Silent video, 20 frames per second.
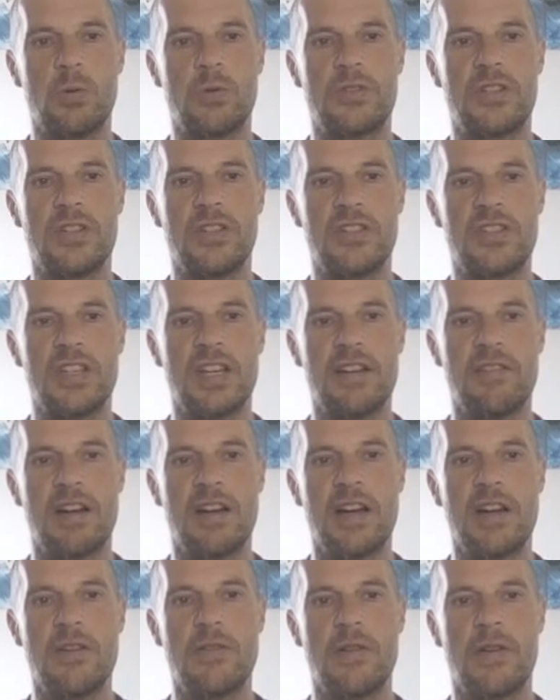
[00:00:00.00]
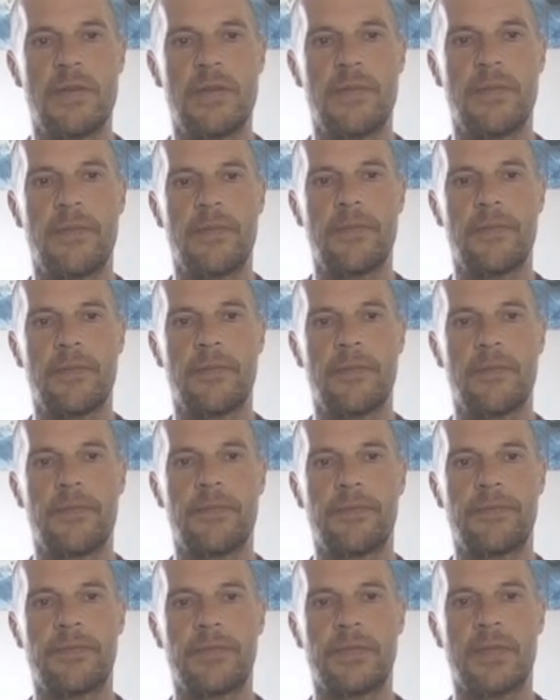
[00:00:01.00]
to 0.
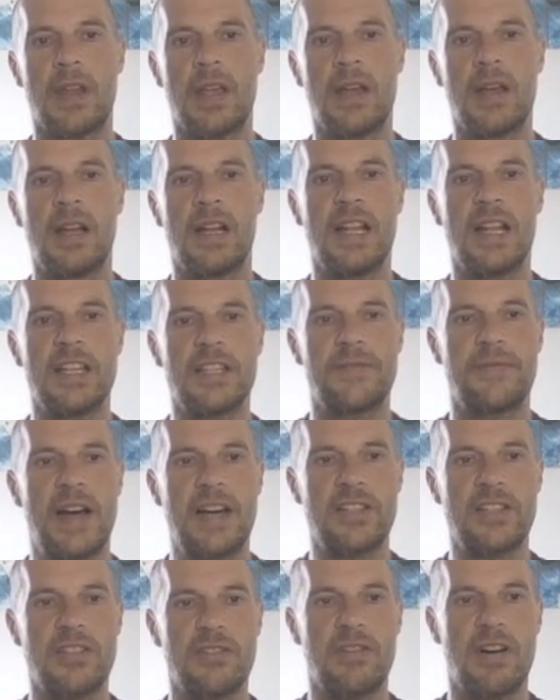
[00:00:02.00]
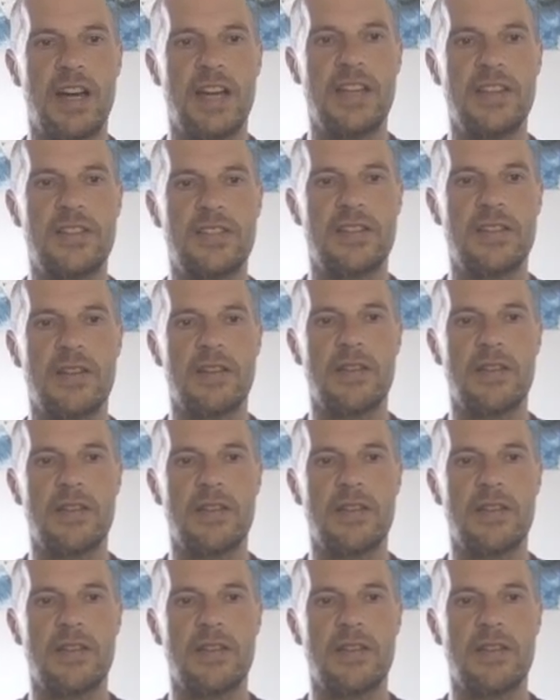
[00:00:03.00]
Let's factorise.